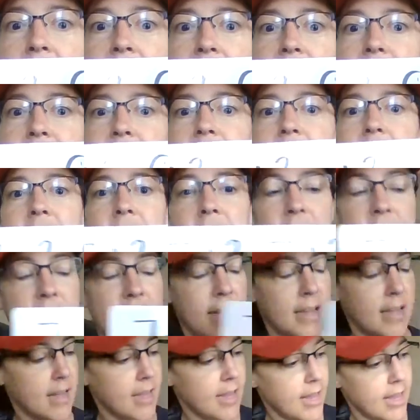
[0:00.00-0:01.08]
8.
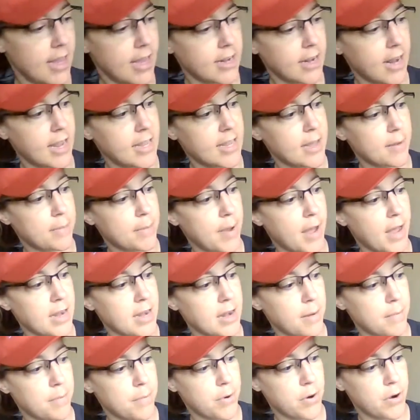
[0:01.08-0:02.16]
And I get my
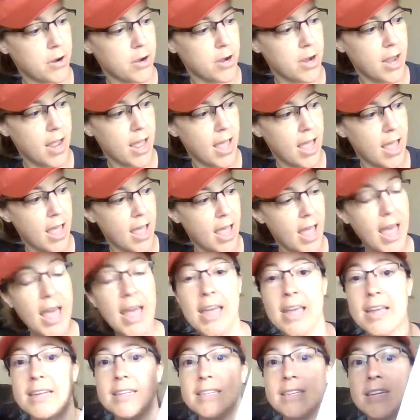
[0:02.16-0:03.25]
number
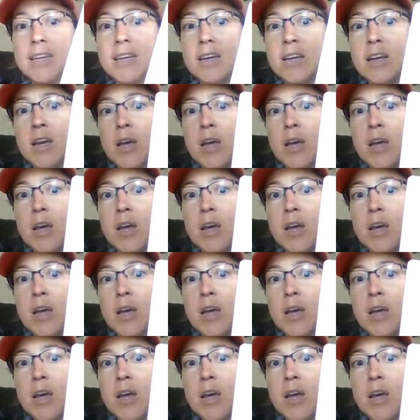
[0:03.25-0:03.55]
8